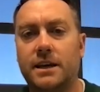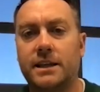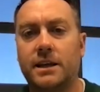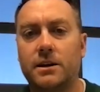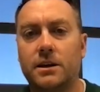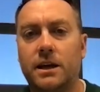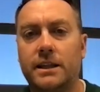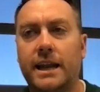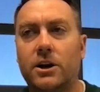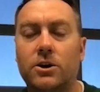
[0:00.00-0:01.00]
and then and
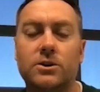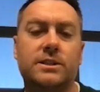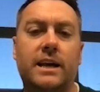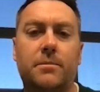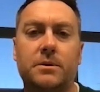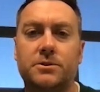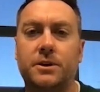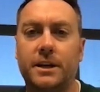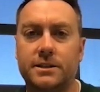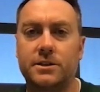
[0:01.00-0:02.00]
that earns the
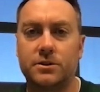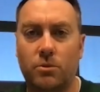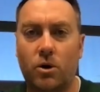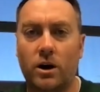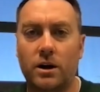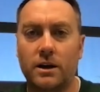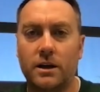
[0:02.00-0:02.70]
opportunity to do more.